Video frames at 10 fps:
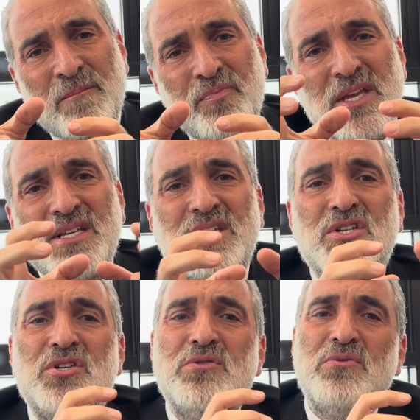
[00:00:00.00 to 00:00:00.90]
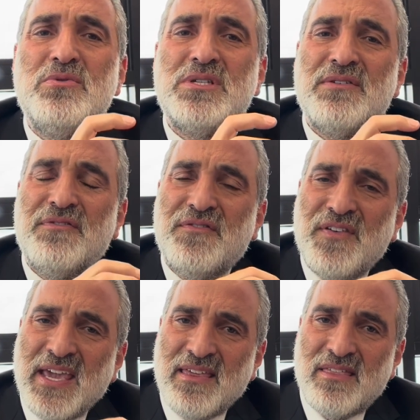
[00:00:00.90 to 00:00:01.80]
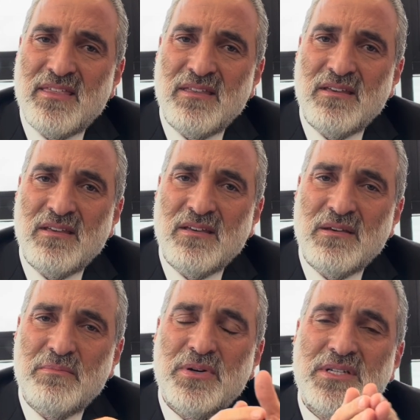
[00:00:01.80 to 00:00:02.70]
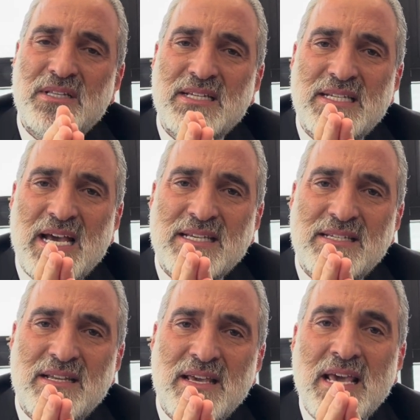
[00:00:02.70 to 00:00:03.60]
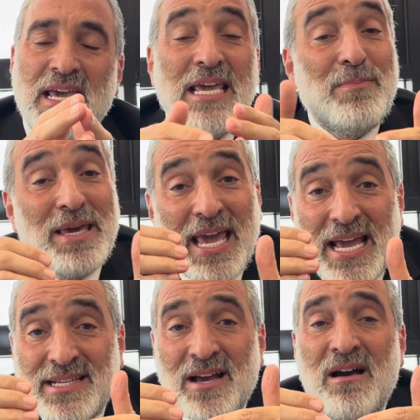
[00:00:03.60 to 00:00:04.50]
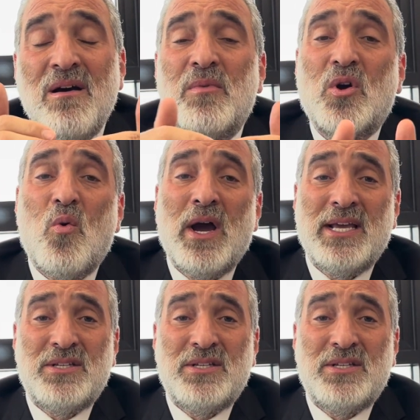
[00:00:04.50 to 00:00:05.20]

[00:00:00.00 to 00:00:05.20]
is a Jew's faith put to the test. He began to hum a quiet